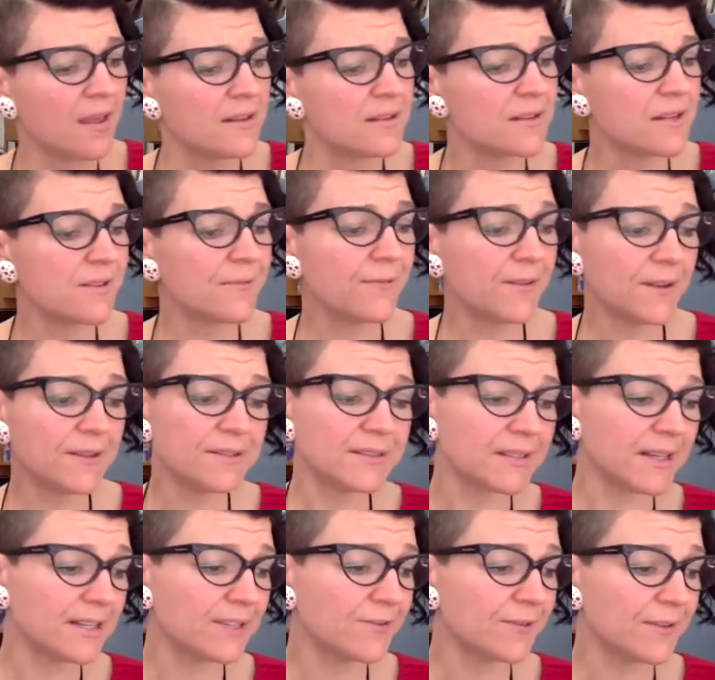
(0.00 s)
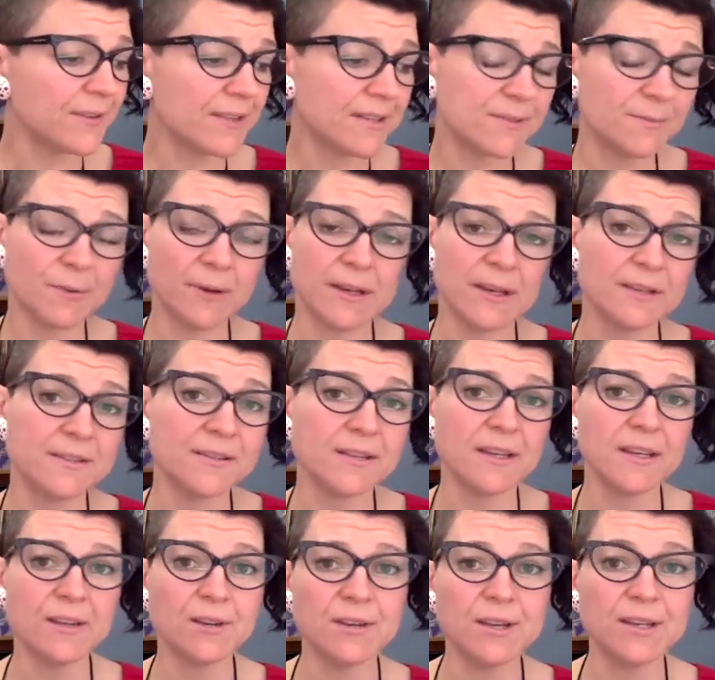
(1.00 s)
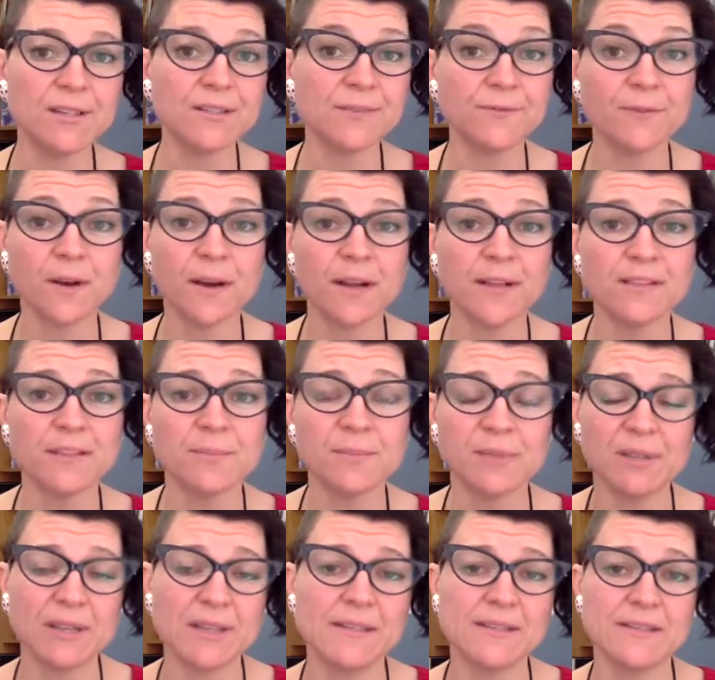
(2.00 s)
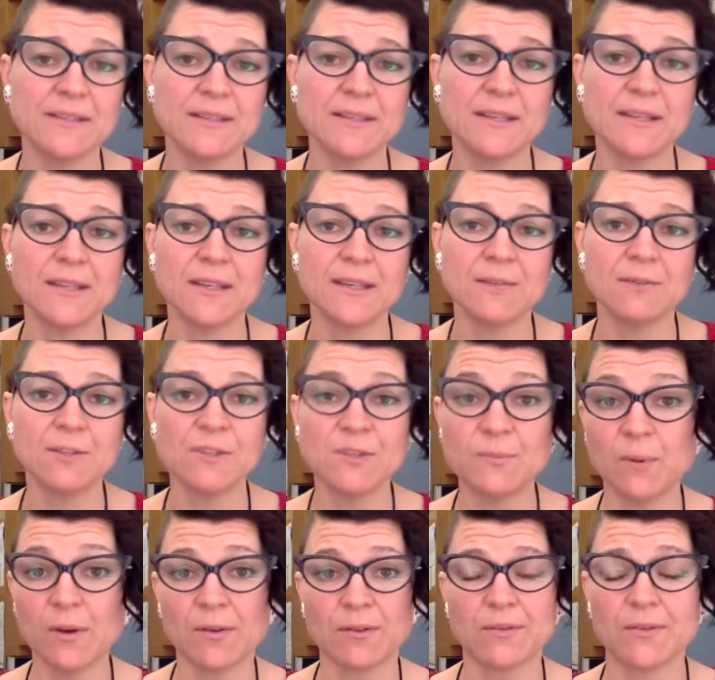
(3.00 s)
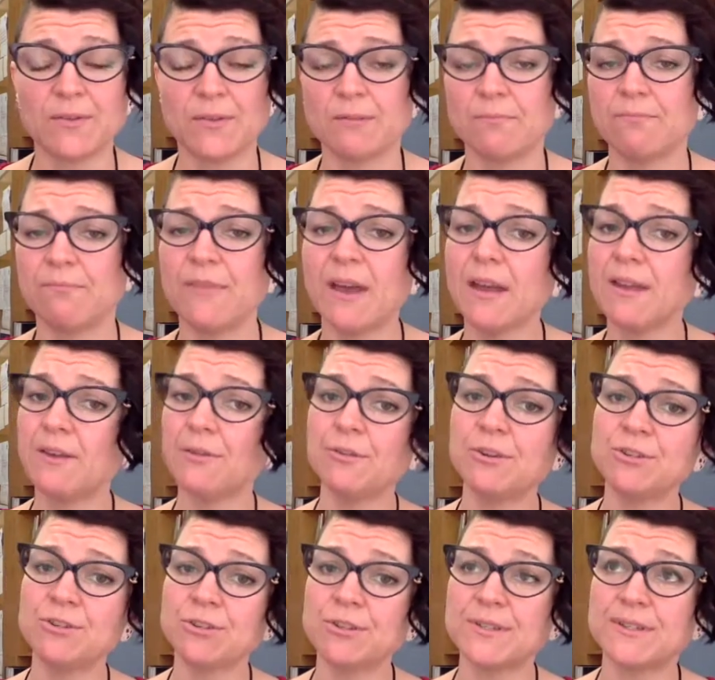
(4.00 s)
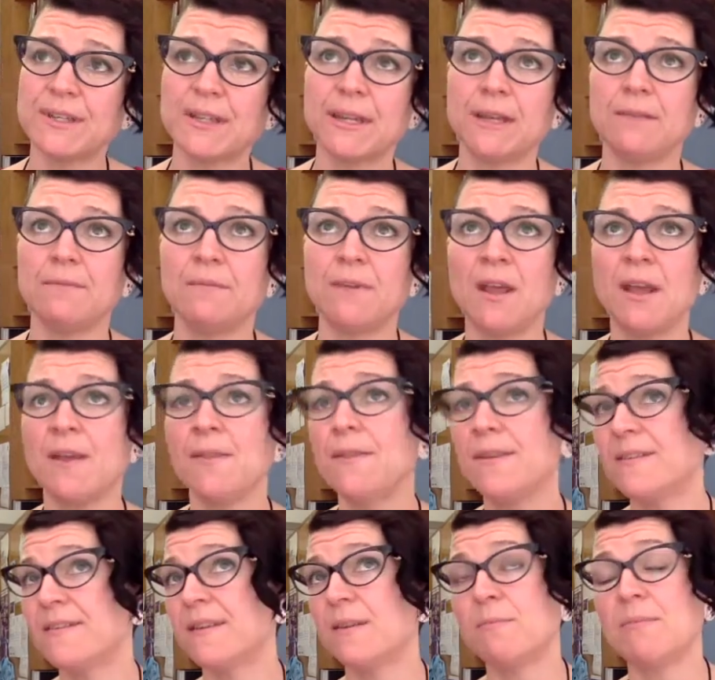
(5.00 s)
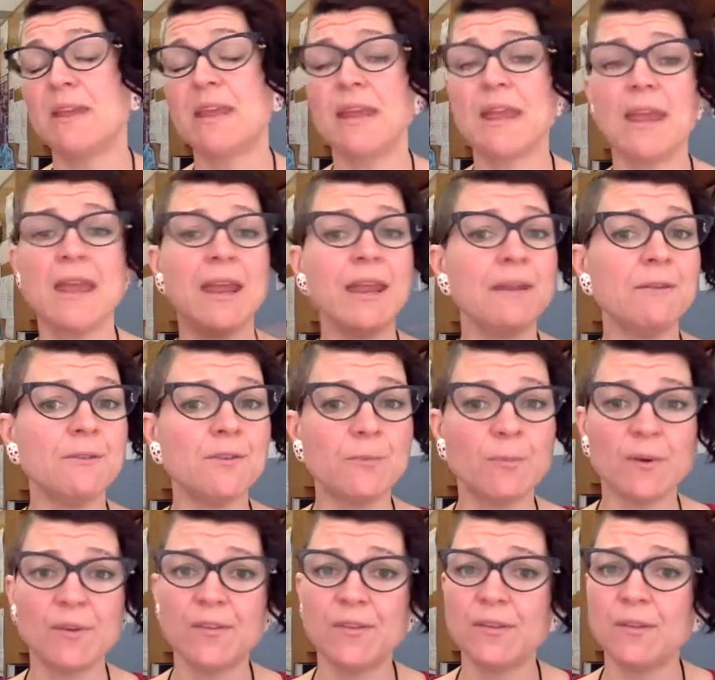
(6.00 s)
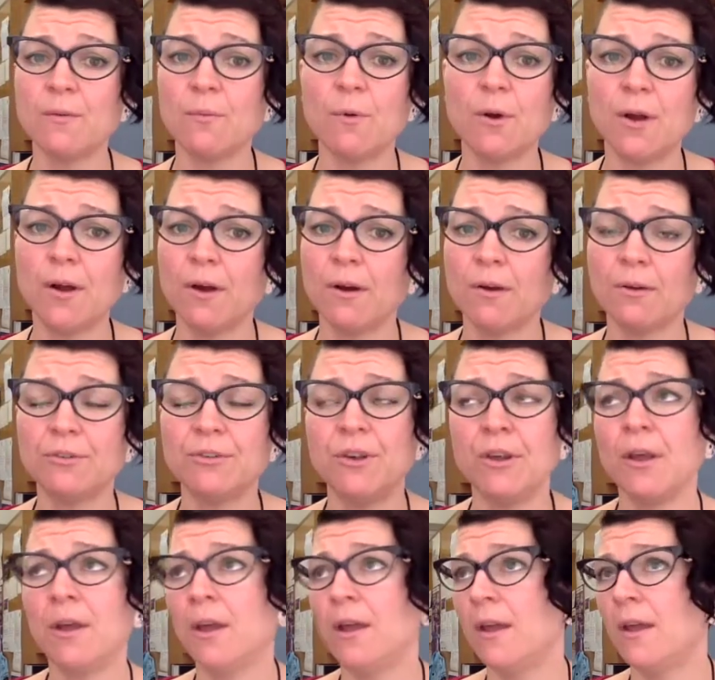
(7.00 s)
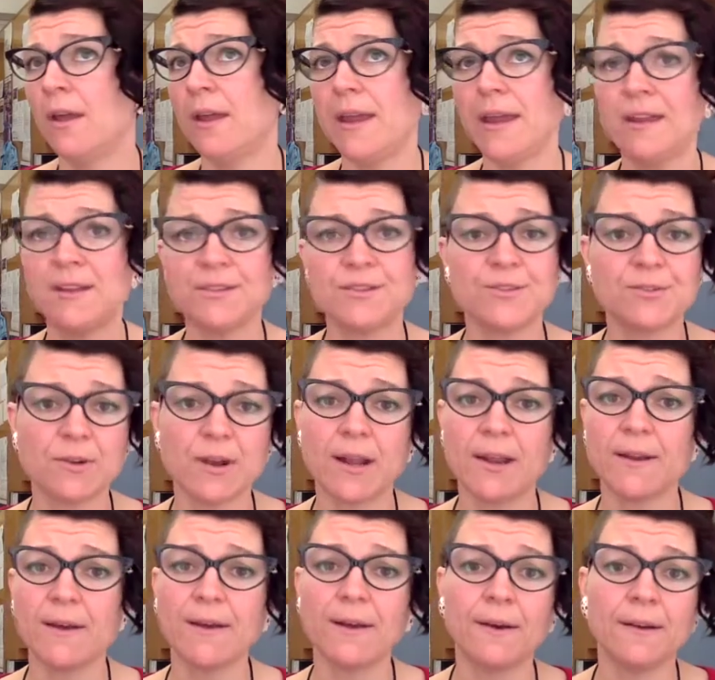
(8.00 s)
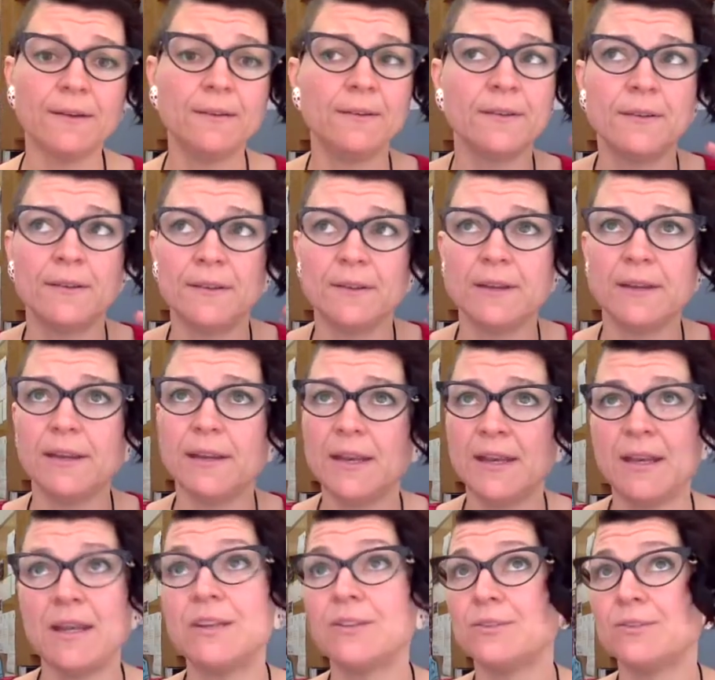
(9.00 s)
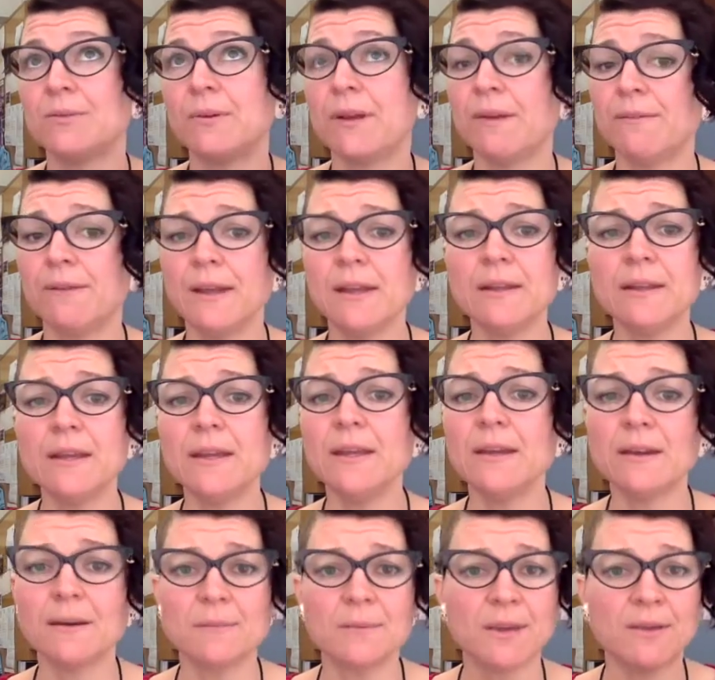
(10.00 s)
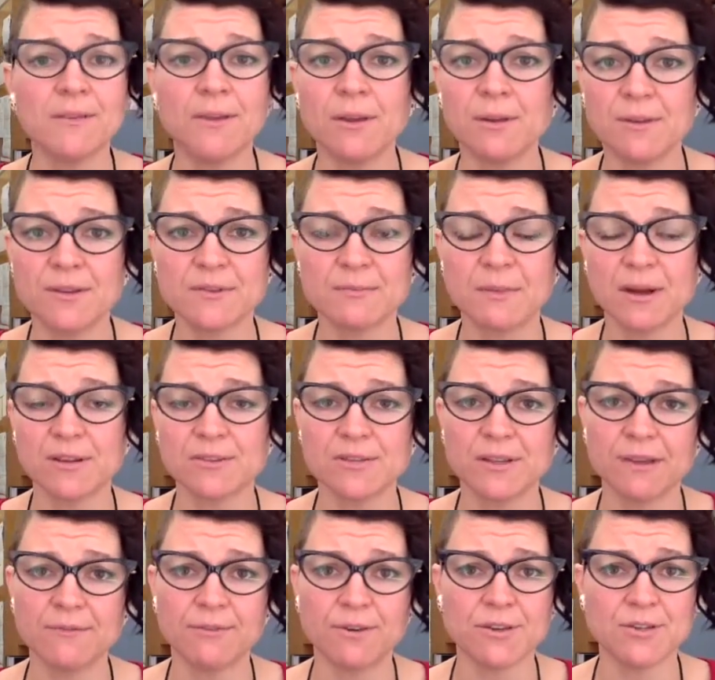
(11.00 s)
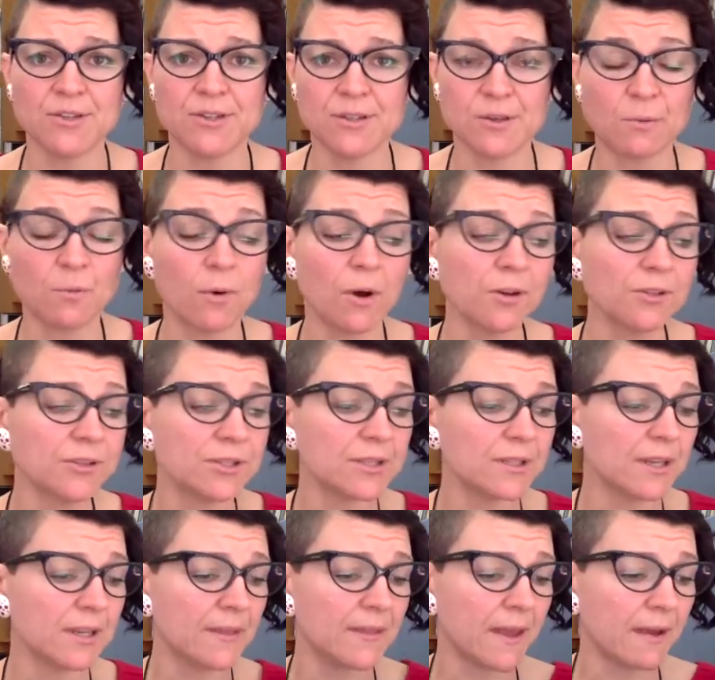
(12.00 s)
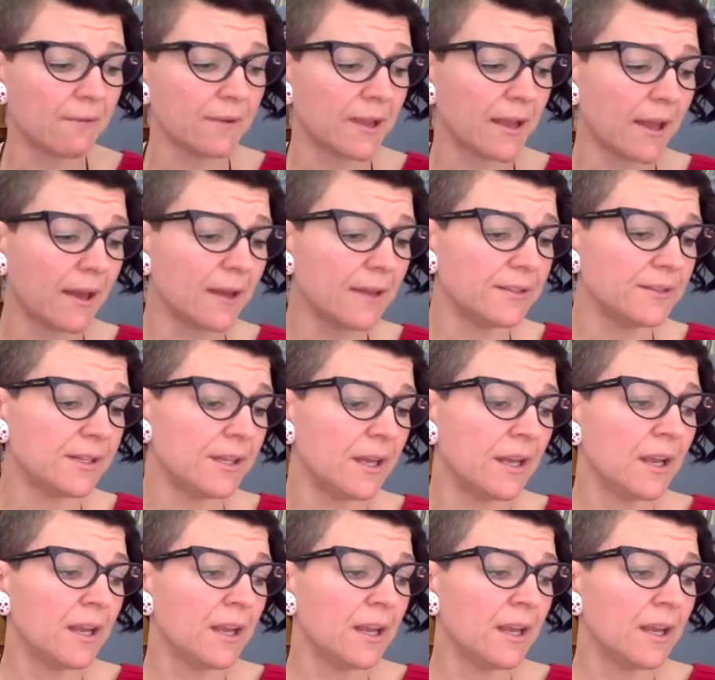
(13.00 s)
So the first stage for this one is that you need to find a police response that you're interested in. This can be any response in the world, in Australia, in history, really. I'm giving you as much leverage as you want in that regard.